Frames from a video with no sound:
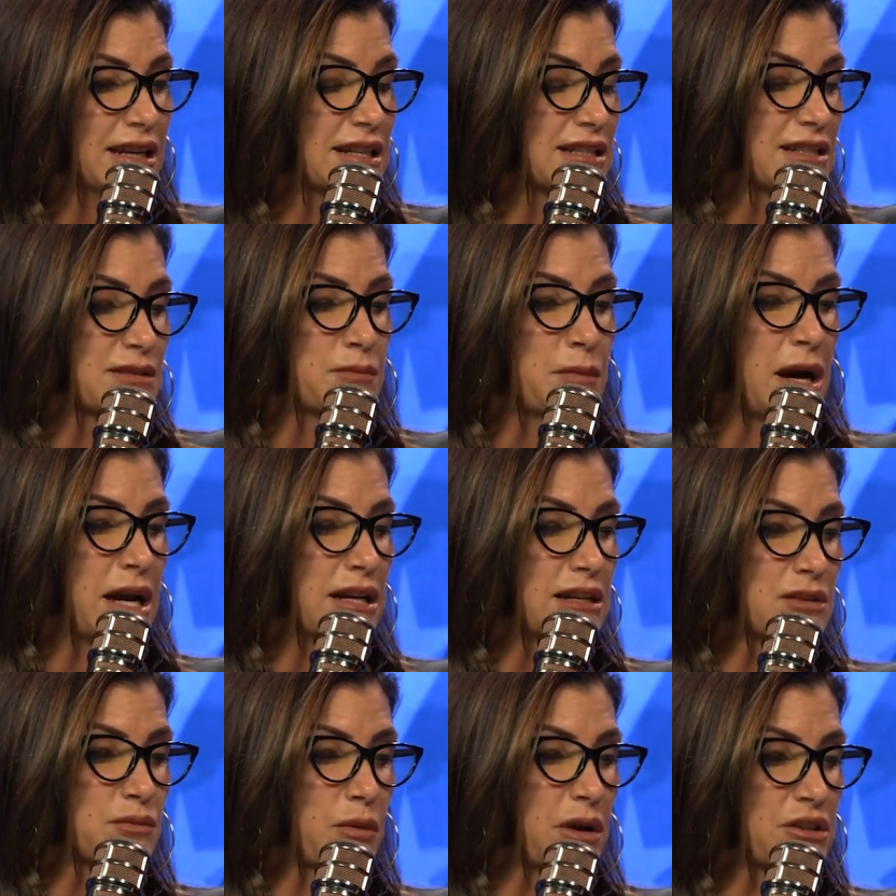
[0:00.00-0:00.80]
It's
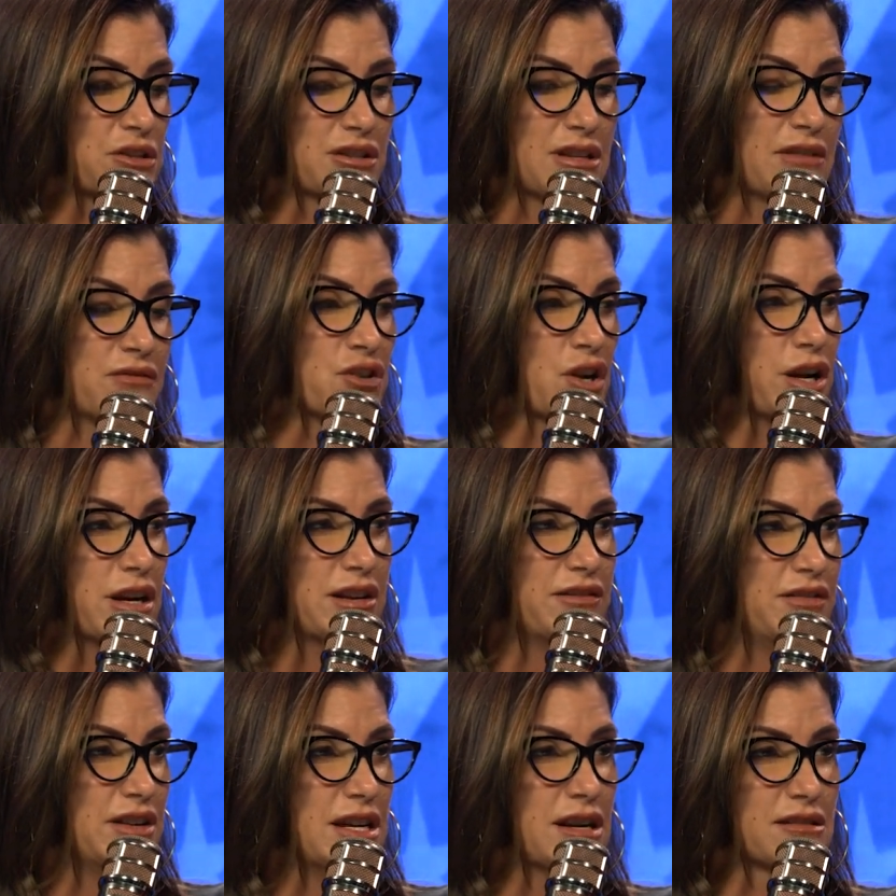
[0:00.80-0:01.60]
might as well just have
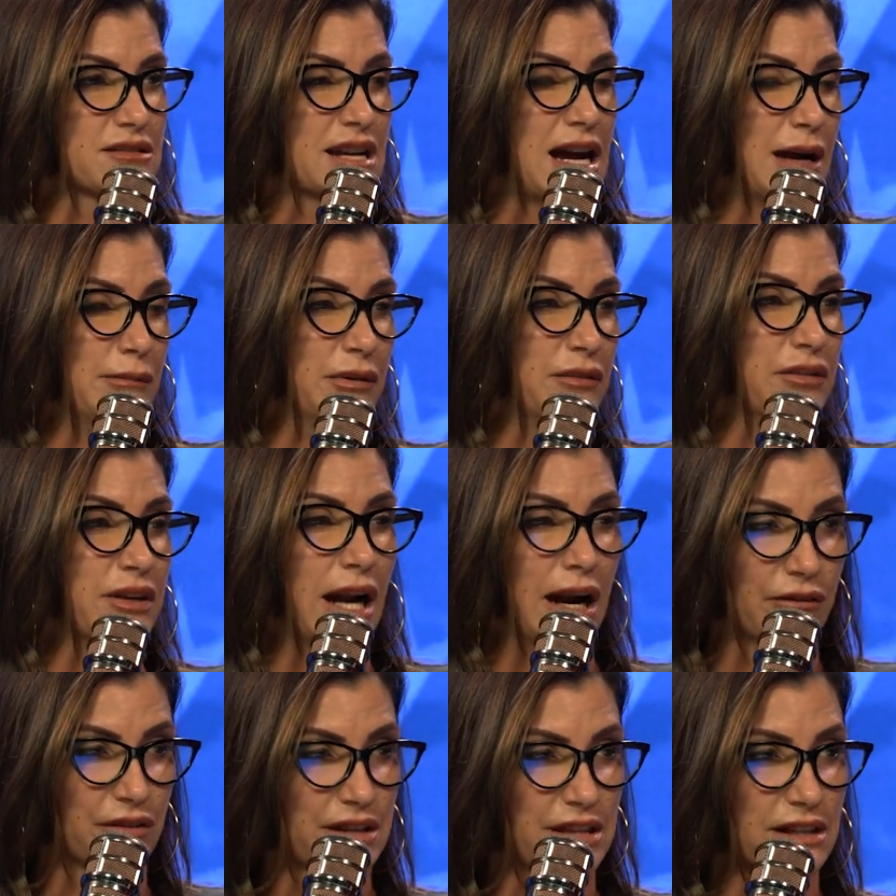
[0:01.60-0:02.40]
dirty feet on top of it.
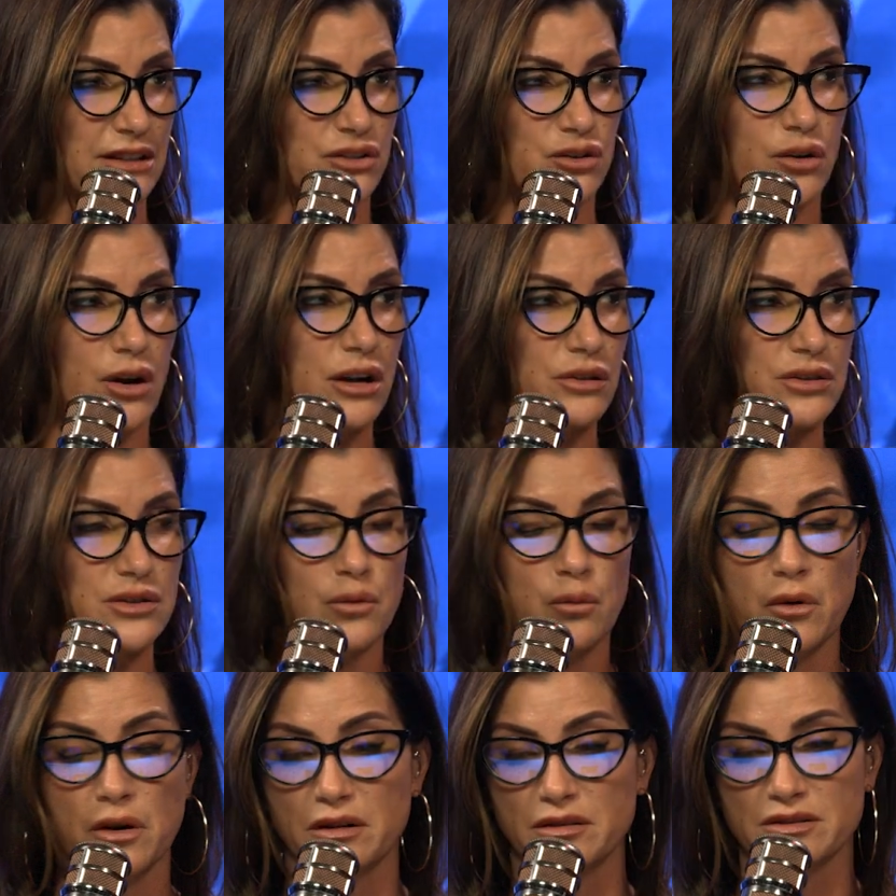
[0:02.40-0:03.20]
Everything's gross. The
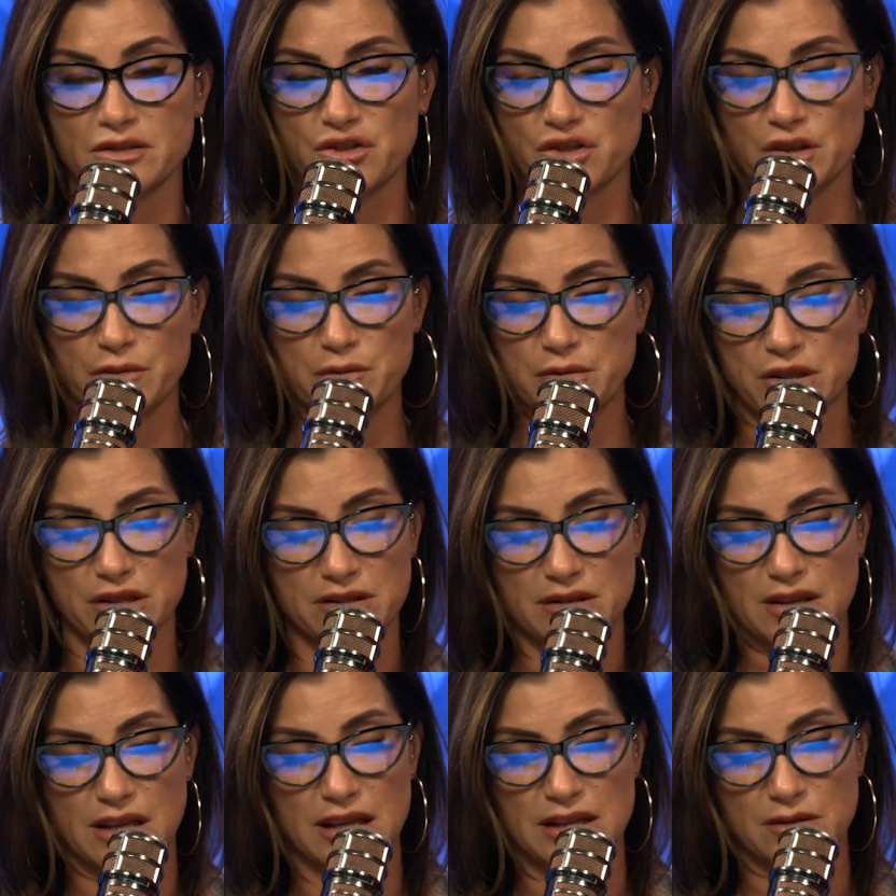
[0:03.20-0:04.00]
world should
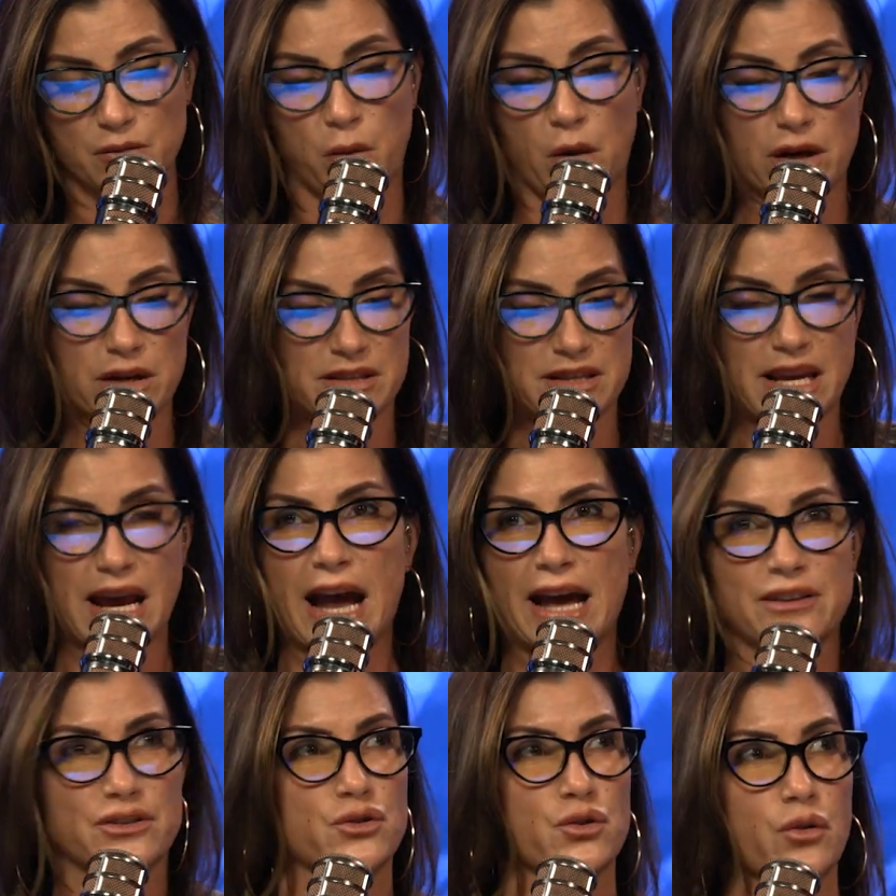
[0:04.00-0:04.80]
just that's where's the
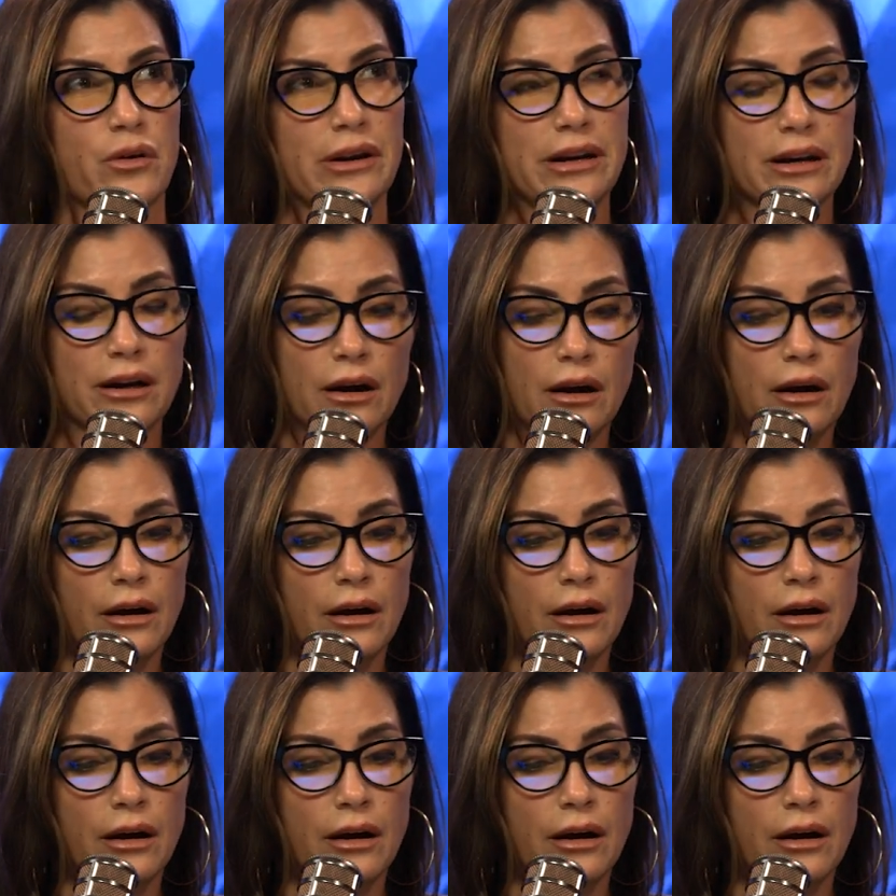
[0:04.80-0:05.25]
asteroid.